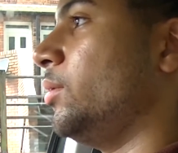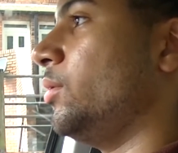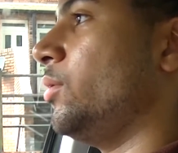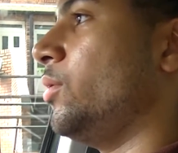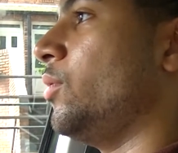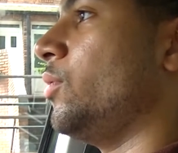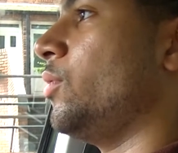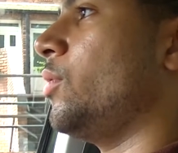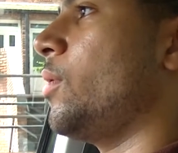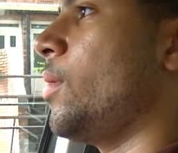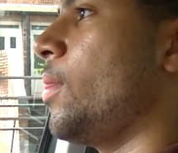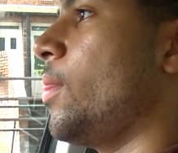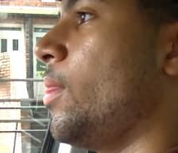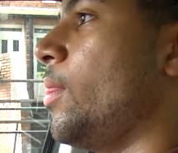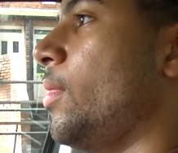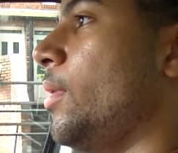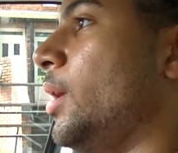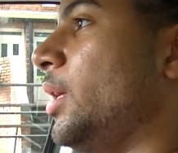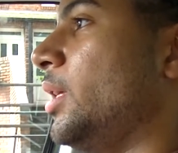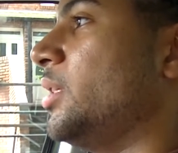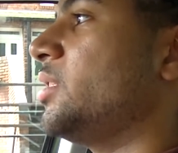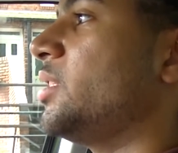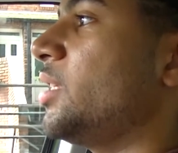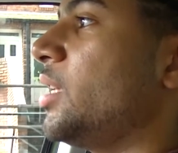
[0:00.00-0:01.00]
You know,
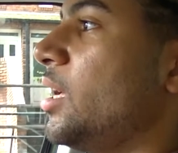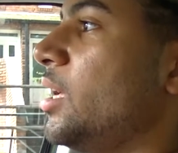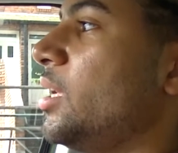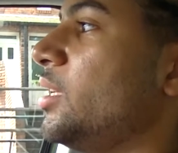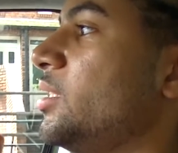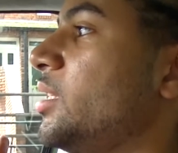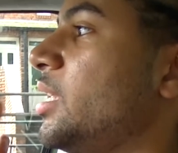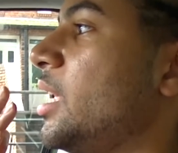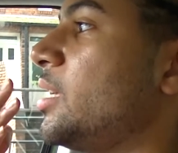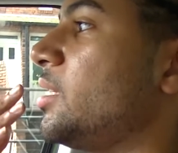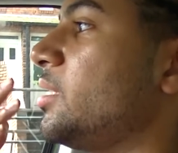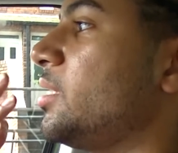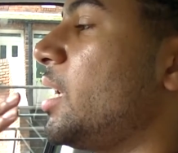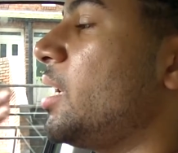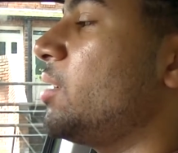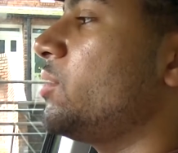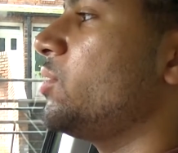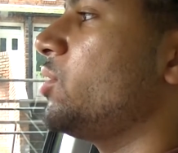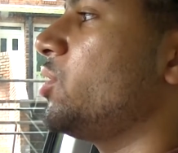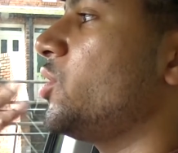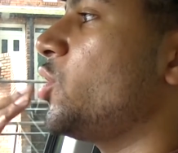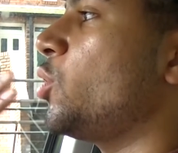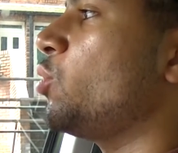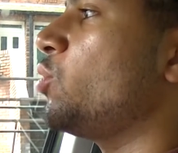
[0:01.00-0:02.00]
it's, it's like
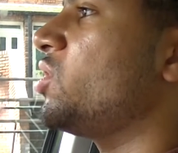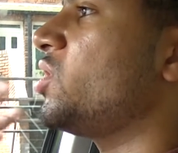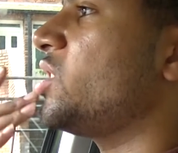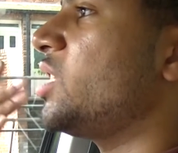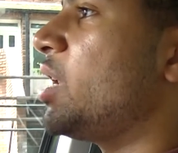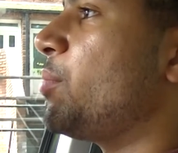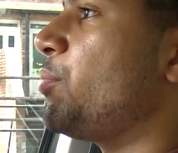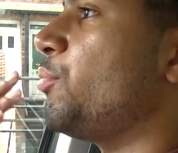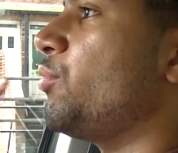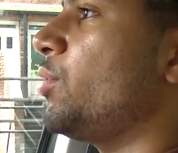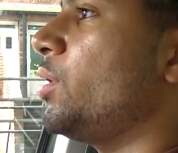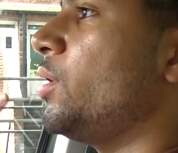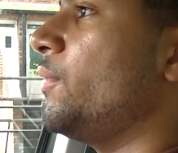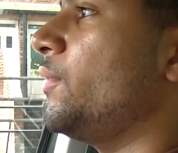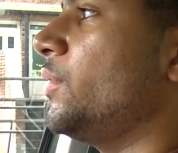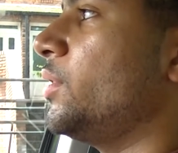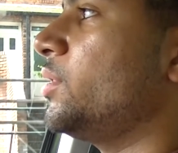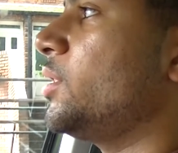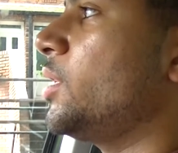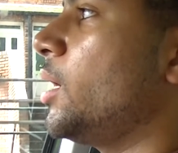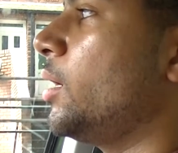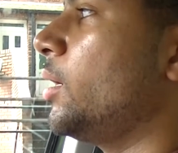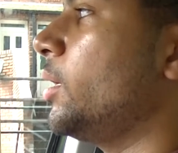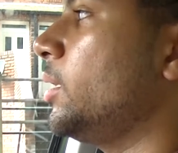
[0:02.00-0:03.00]
sounds so slippery of the
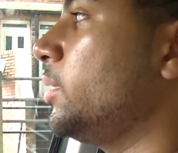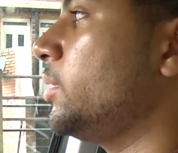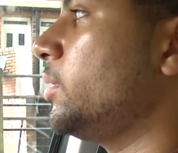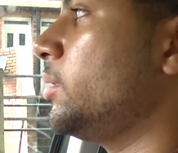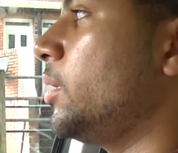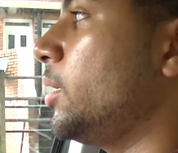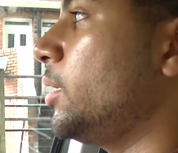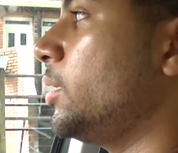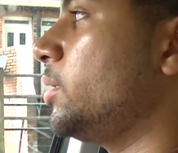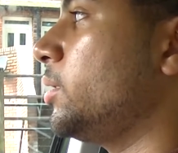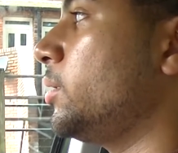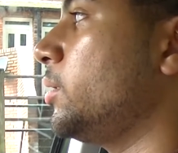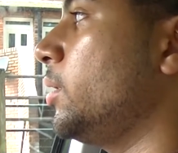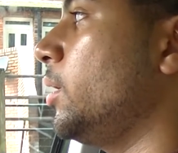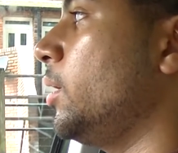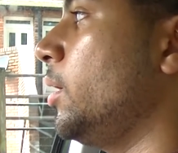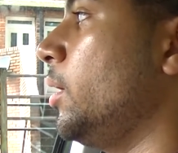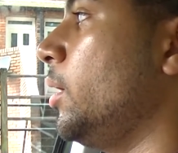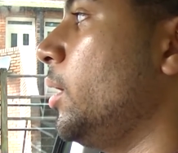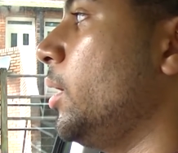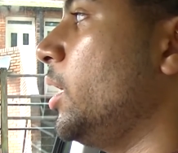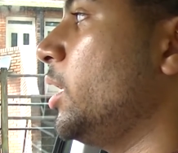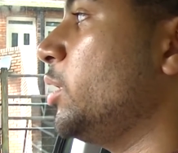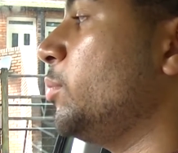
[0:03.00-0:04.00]
tongue. It's it's
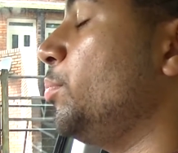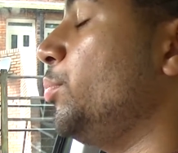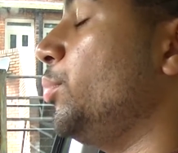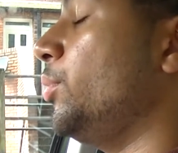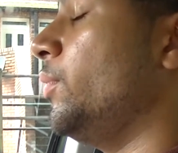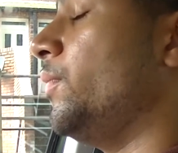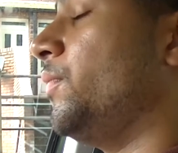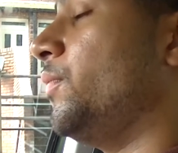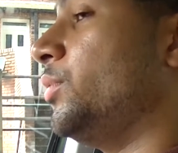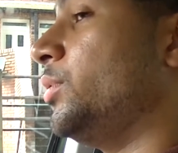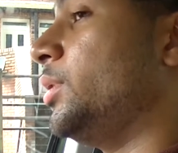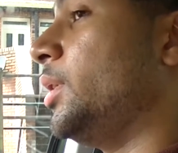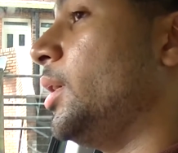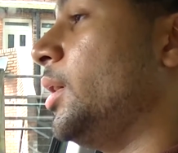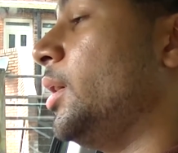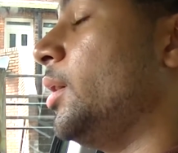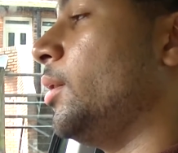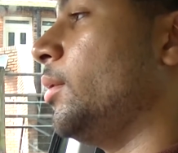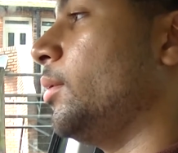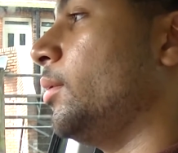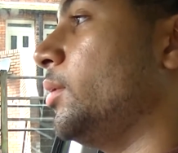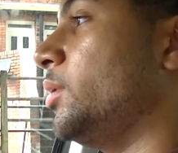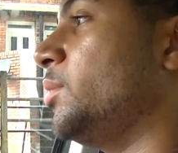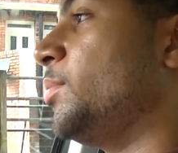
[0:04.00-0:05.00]
it's beautiful to
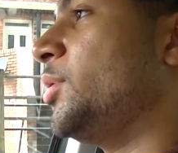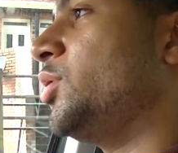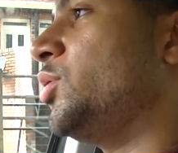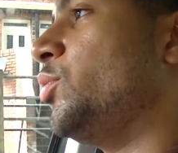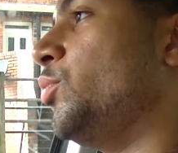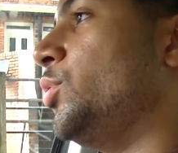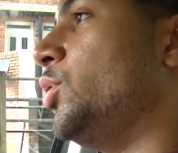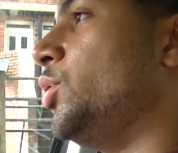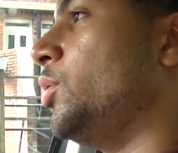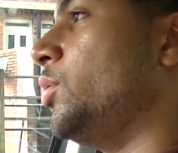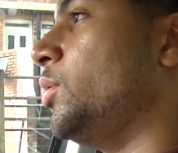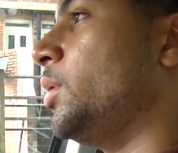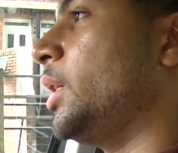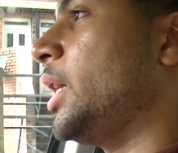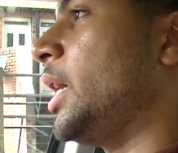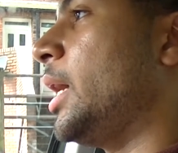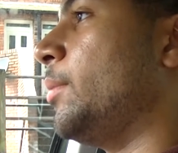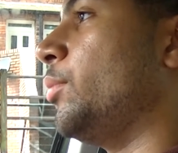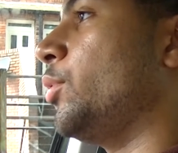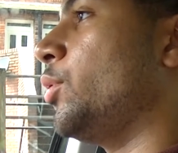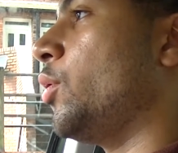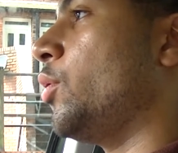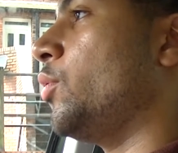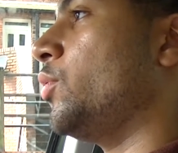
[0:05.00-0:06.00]
hear, especially when you're in
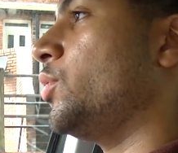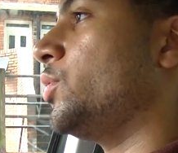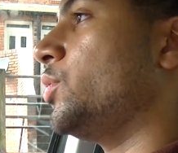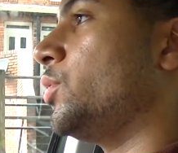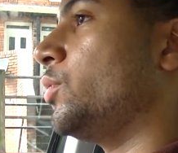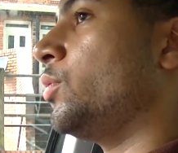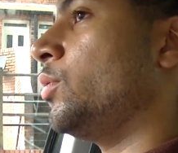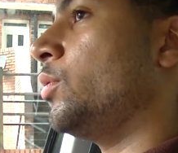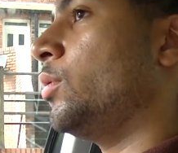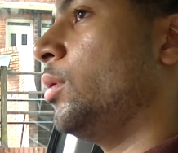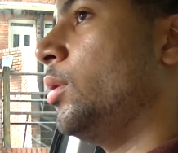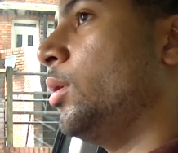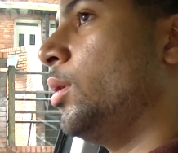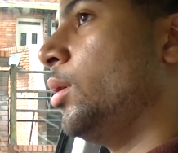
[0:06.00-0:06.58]
Cape Coast or